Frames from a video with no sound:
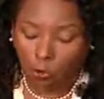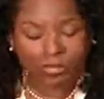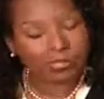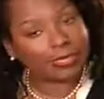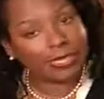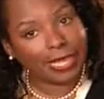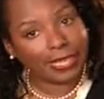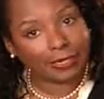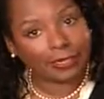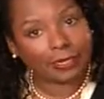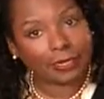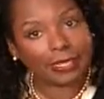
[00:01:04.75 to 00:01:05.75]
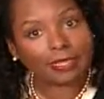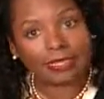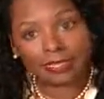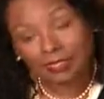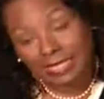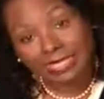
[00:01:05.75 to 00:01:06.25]
Once again,
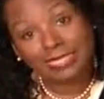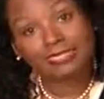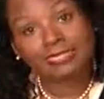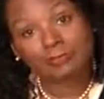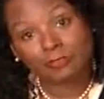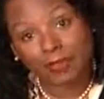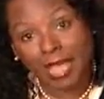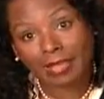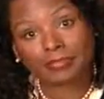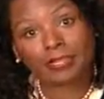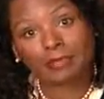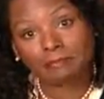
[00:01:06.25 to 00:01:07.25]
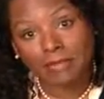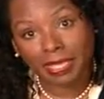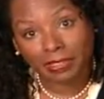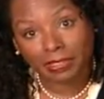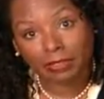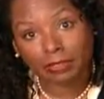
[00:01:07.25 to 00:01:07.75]
this is in fact a
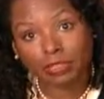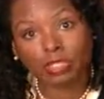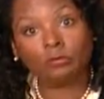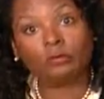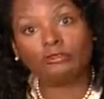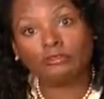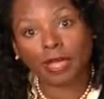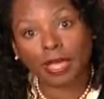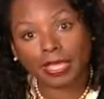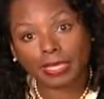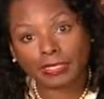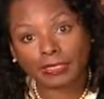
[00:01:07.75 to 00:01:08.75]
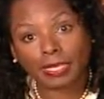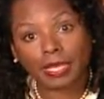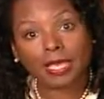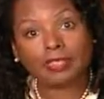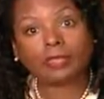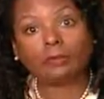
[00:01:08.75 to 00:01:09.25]
myth. You will find
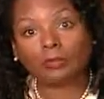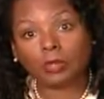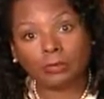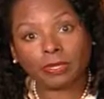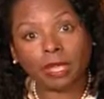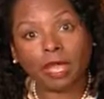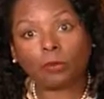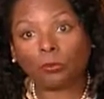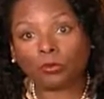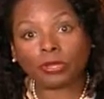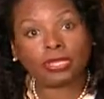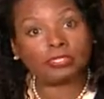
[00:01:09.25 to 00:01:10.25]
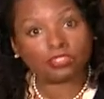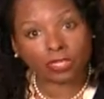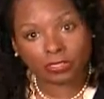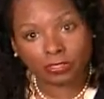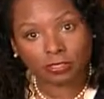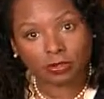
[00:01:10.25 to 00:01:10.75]
that women are working
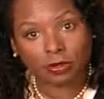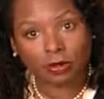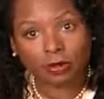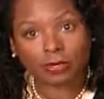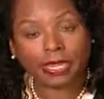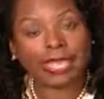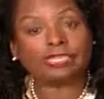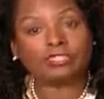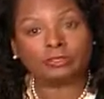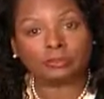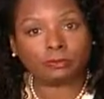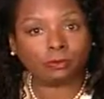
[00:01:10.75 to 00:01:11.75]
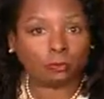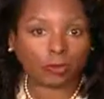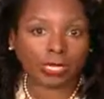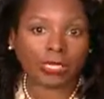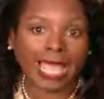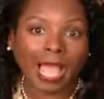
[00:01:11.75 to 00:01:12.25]
just as hard and
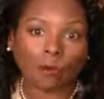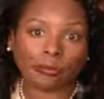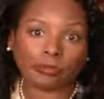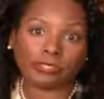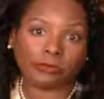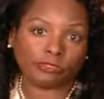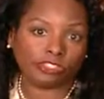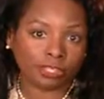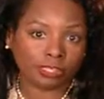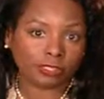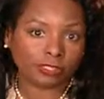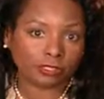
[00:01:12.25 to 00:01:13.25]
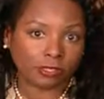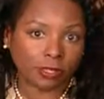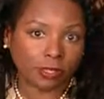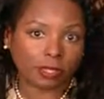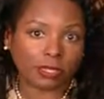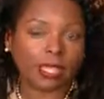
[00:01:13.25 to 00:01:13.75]
working hours that are just as
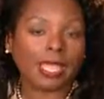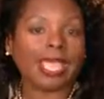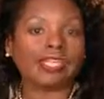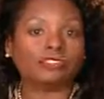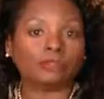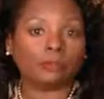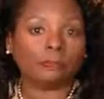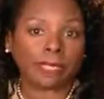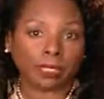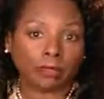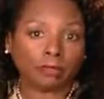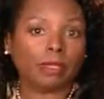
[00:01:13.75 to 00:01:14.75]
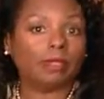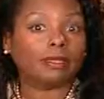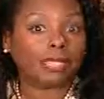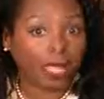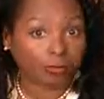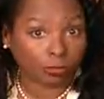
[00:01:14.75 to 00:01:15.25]
long as their male
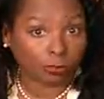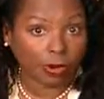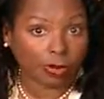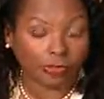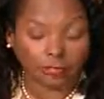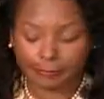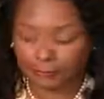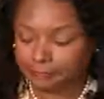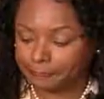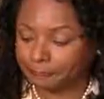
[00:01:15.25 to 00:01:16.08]
counterparts.